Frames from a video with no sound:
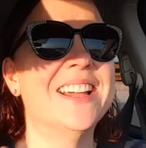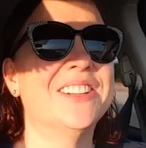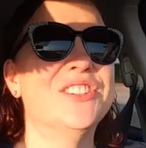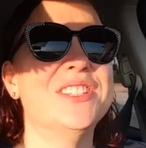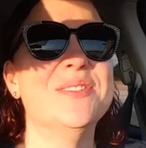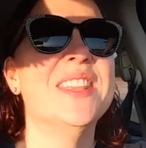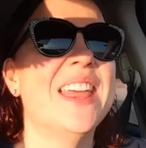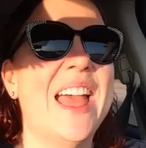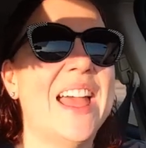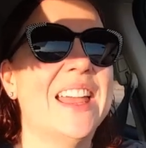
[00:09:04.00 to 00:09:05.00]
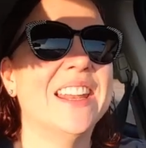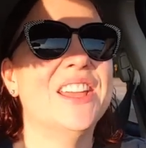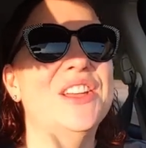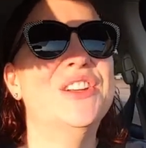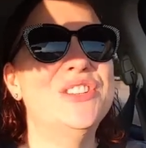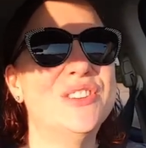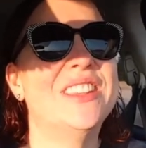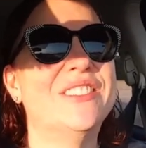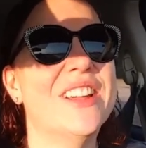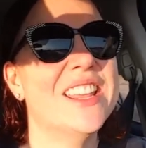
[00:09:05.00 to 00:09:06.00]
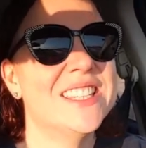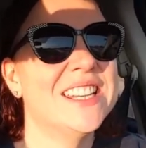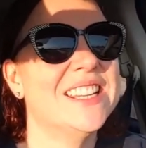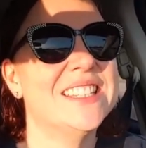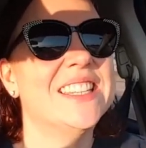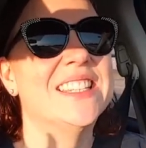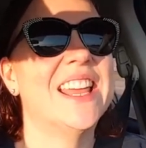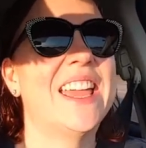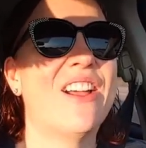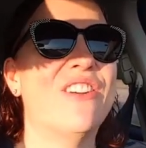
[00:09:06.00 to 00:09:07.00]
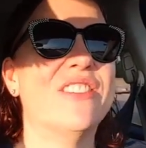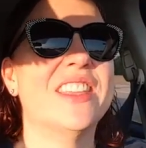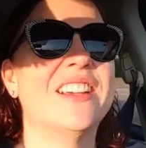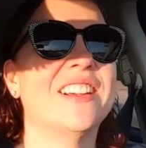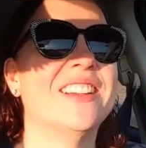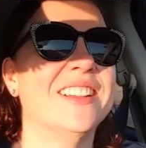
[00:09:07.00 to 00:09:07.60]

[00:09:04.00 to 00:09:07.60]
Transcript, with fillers: Dr. Smithette is one of the residents, is like over there